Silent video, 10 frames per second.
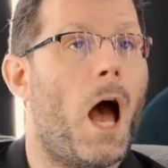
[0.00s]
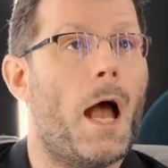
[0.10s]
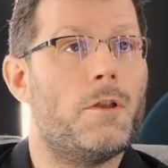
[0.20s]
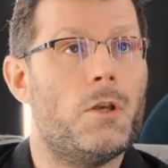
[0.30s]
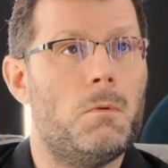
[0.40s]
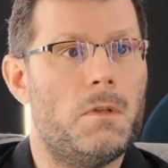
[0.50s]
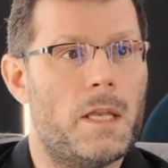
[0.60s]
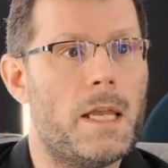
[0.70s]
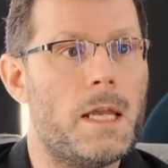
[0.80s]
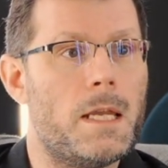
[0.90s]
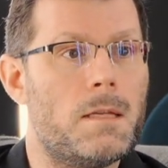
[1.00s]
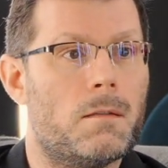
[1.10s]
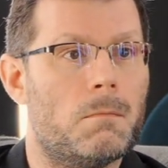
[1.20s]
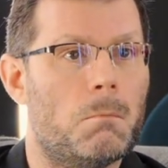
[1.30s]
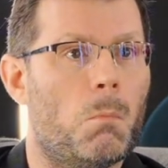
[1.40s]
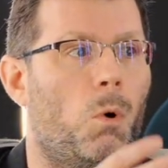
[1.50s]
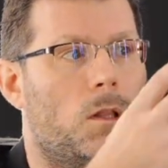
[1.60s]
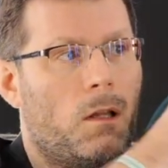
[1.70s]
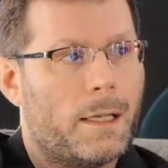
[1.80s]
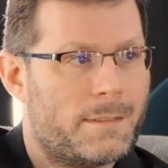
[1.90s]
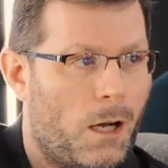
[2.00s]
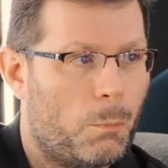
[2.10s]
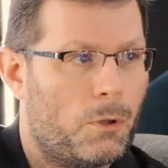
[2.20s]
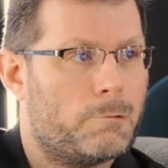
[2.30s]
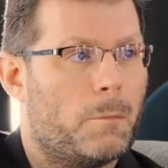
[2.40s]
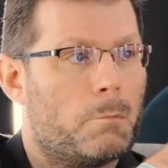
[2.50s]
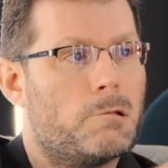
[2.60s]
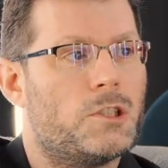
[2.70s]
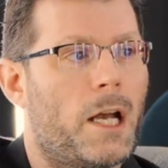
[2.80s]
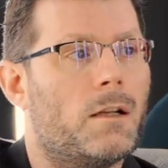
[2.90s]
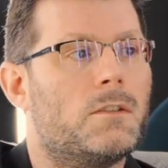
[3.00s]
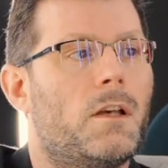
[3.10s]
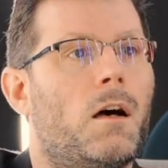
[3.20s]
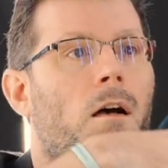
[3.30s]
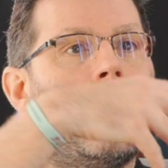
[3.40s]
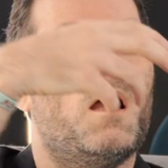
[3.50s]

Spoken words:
And you need more light output from the projector